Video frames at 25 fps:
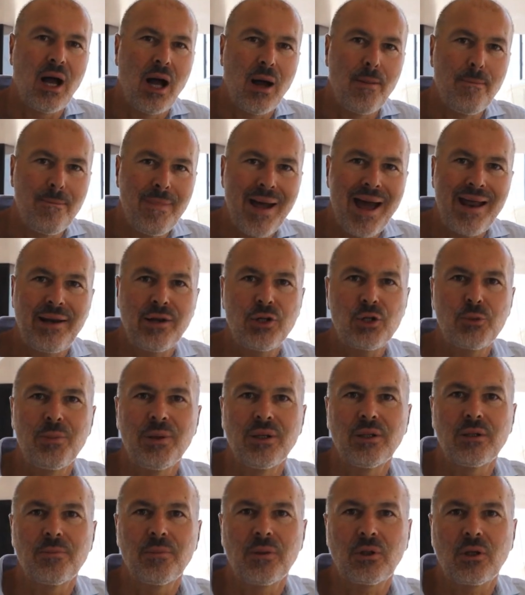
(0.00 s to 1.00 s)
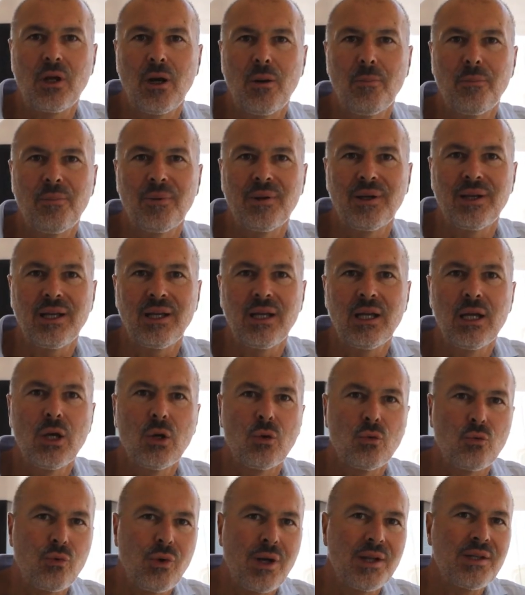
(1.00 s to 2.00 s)
a management company
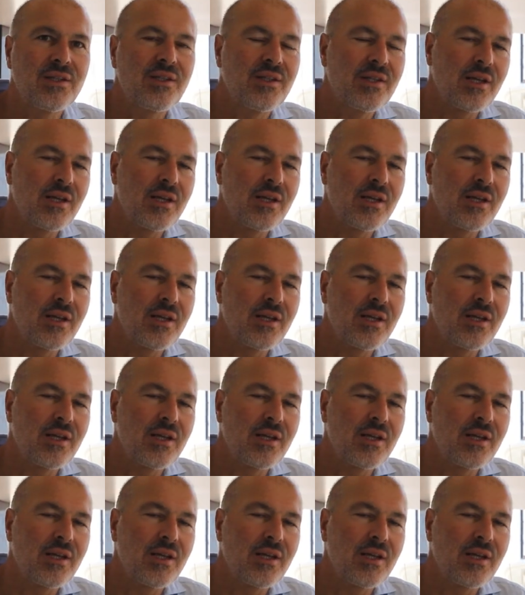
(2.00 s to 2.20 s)
runs